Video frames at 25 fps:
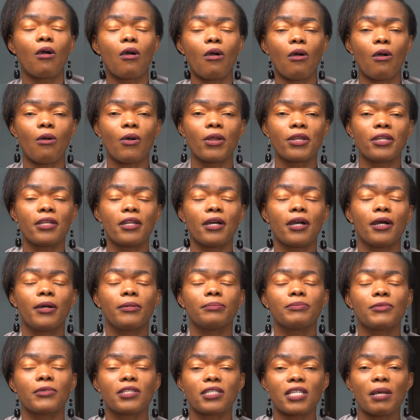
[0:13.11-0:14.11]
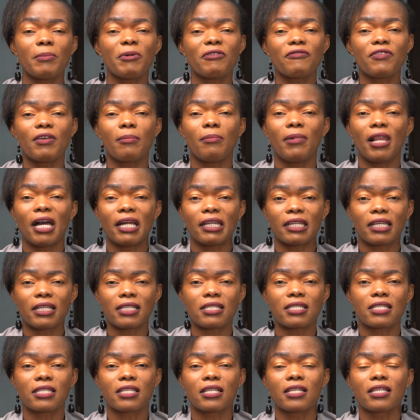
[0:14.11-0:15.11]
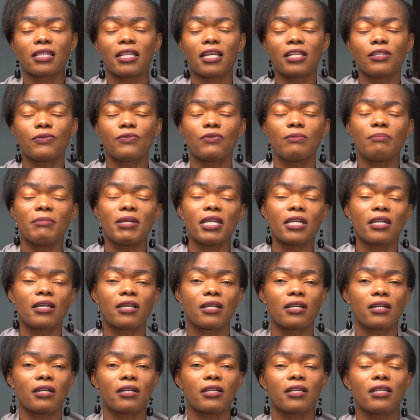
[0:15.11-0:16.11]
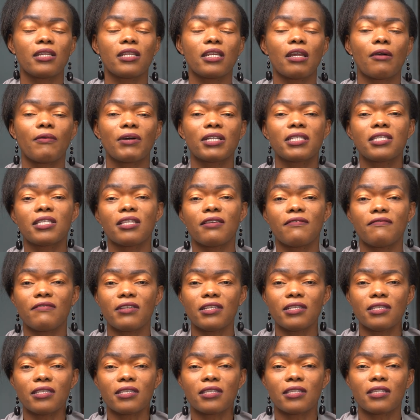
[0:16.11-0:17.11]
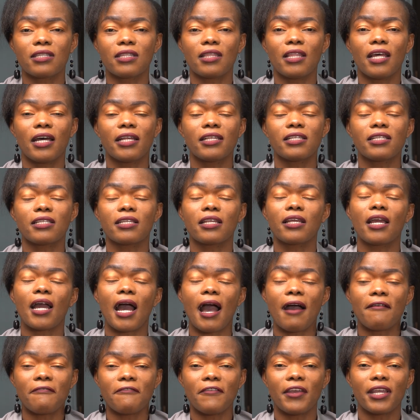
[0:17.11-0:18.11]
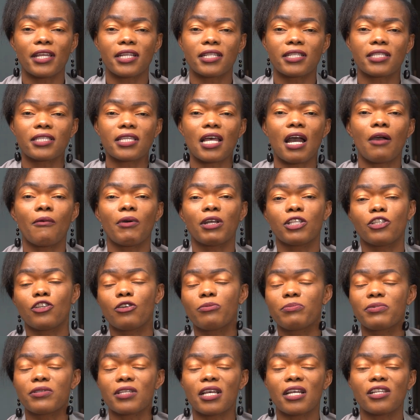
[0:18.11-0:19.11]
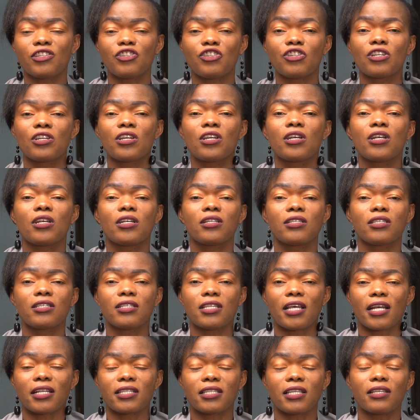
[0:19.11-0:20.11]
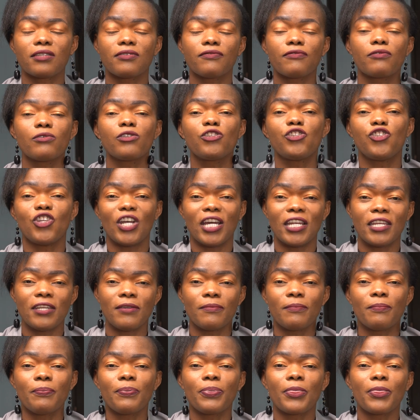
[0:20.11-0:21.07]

on some of the blunders that we make in our CVs that affects our job search successful journey.